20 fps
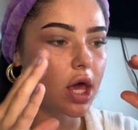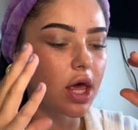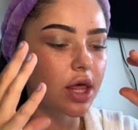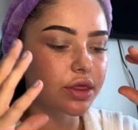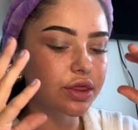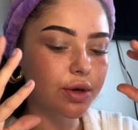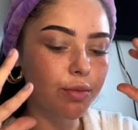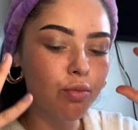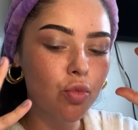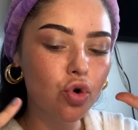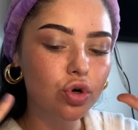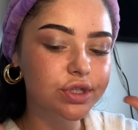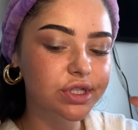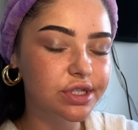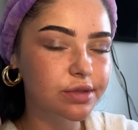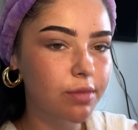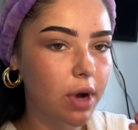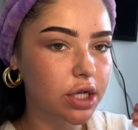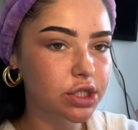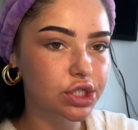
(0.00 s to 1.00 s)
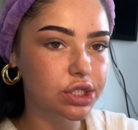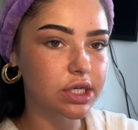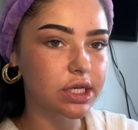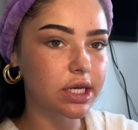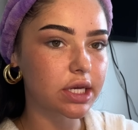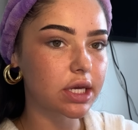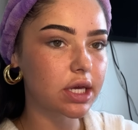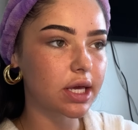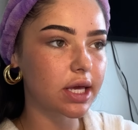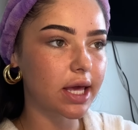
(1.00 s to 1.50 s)
the more
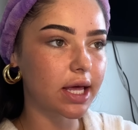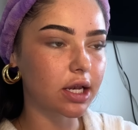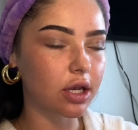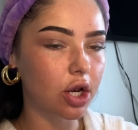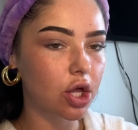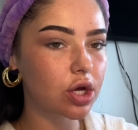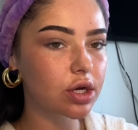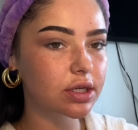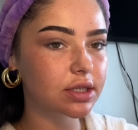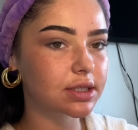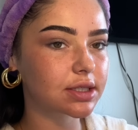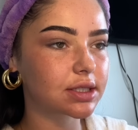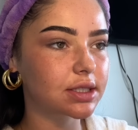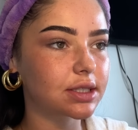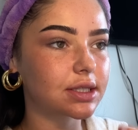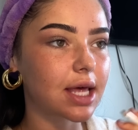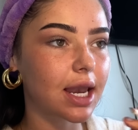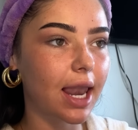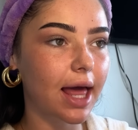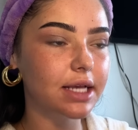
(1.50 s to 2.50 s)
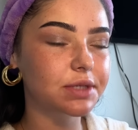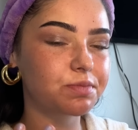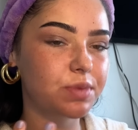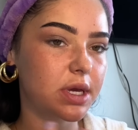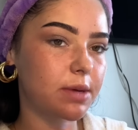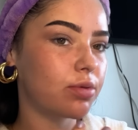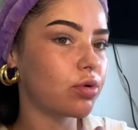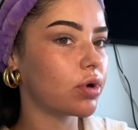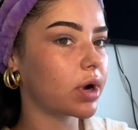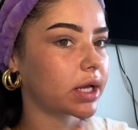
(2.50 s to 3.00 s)
smudgy it looks, the less
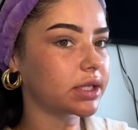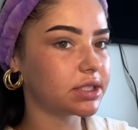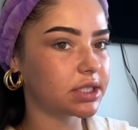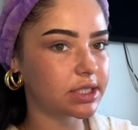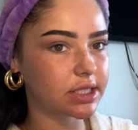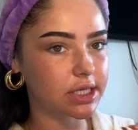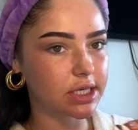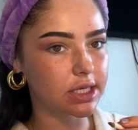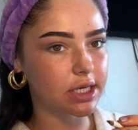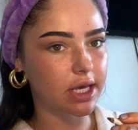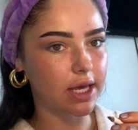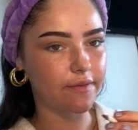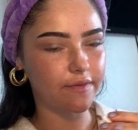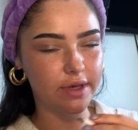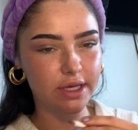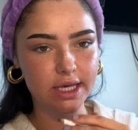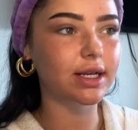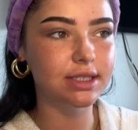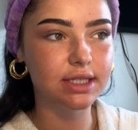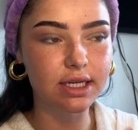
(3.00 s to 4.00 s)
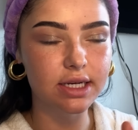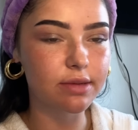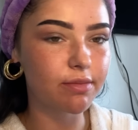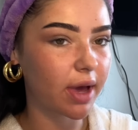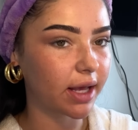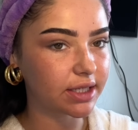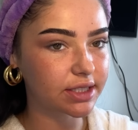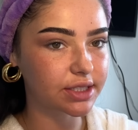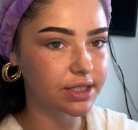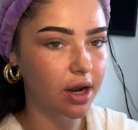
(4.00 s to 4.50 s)
people can see if it accidentally
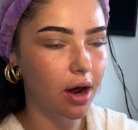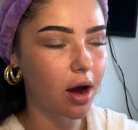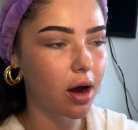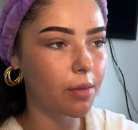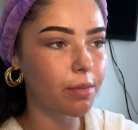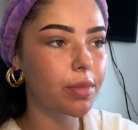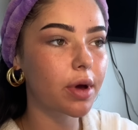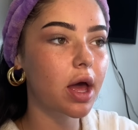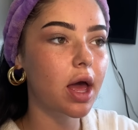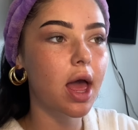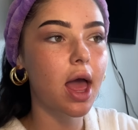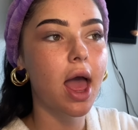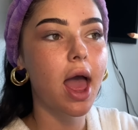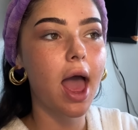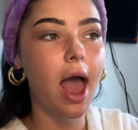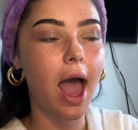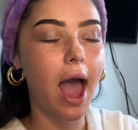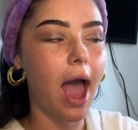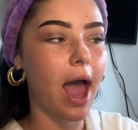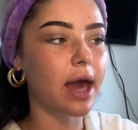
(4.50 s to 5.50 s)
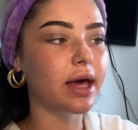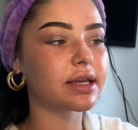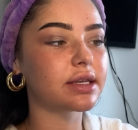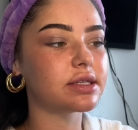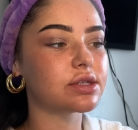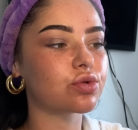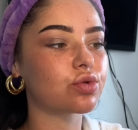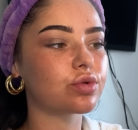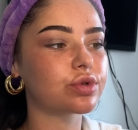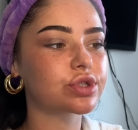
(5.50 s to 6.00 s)
messed up,
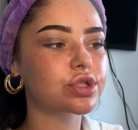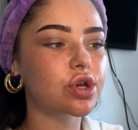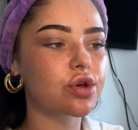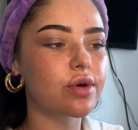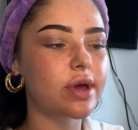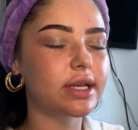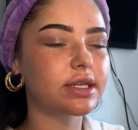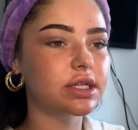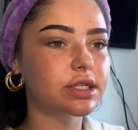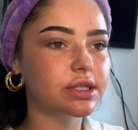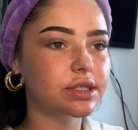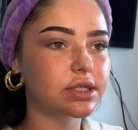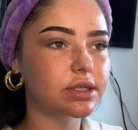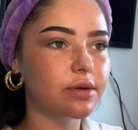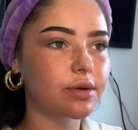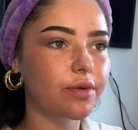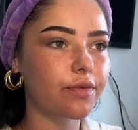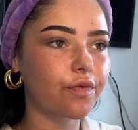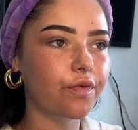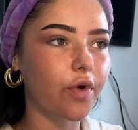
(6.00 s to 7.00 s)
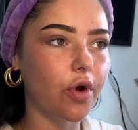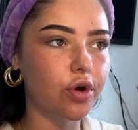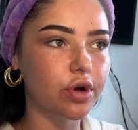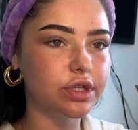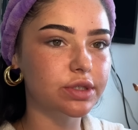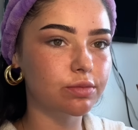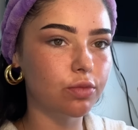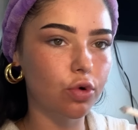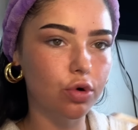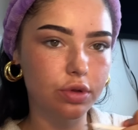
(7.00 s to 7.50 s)
and also it doesn't
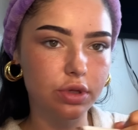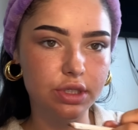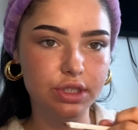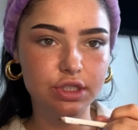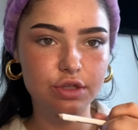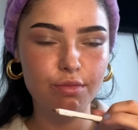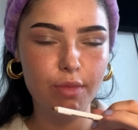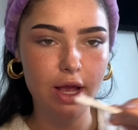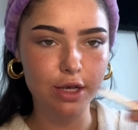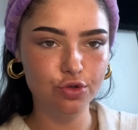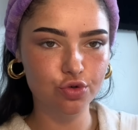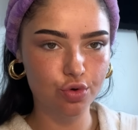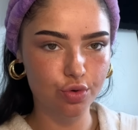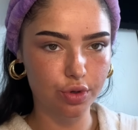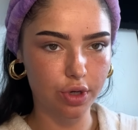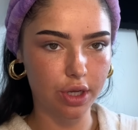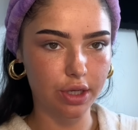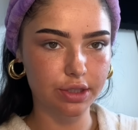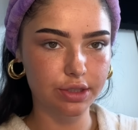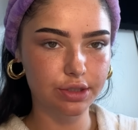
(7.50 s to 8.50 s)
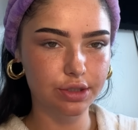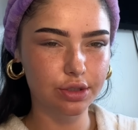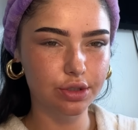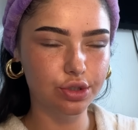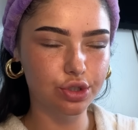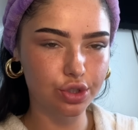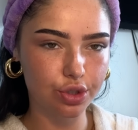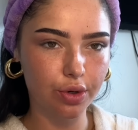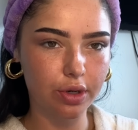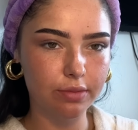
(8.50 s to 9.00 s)
focus more on the symmetricalness.
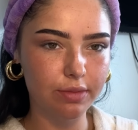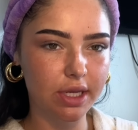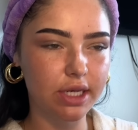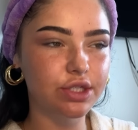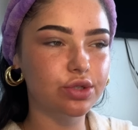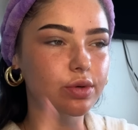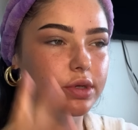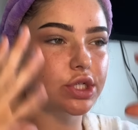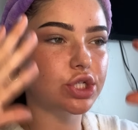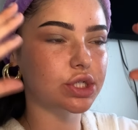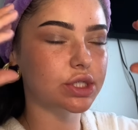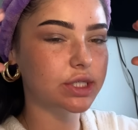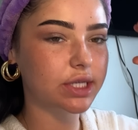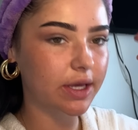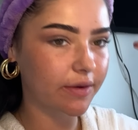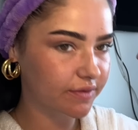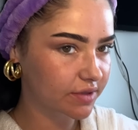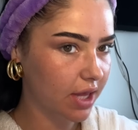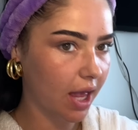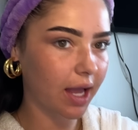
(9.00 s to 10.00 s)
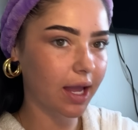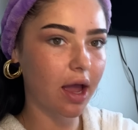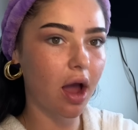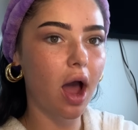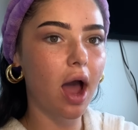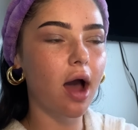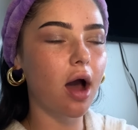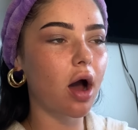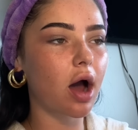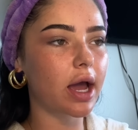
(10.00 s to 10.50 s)
Do you know what I mean? So it just gives that
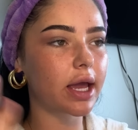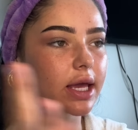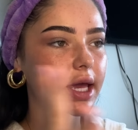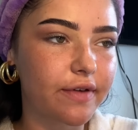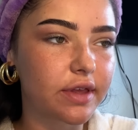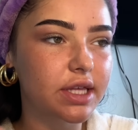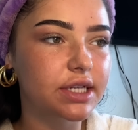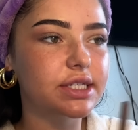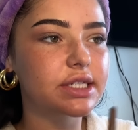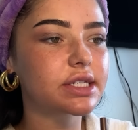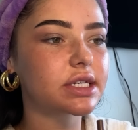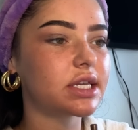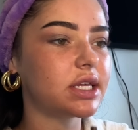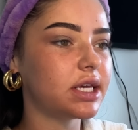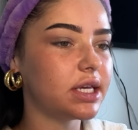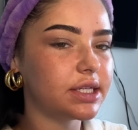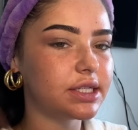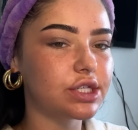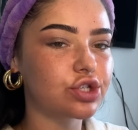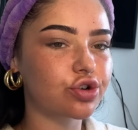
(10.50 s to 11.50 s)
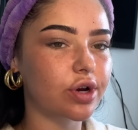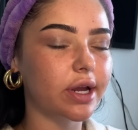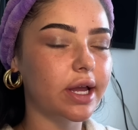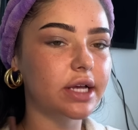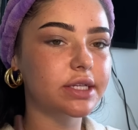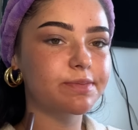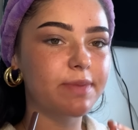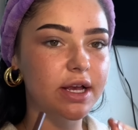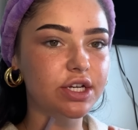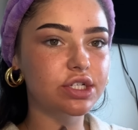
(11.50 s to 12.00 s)
cat eye. I think this is an easy trick,
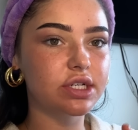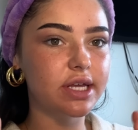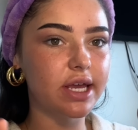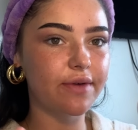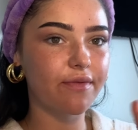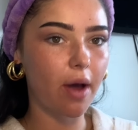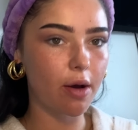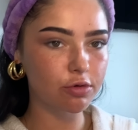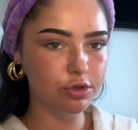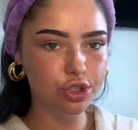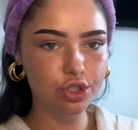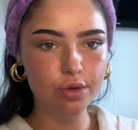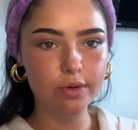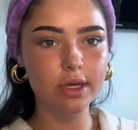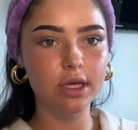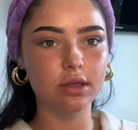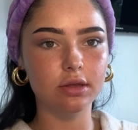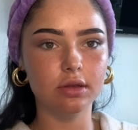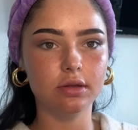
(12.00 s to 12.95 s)
especially if I was doing,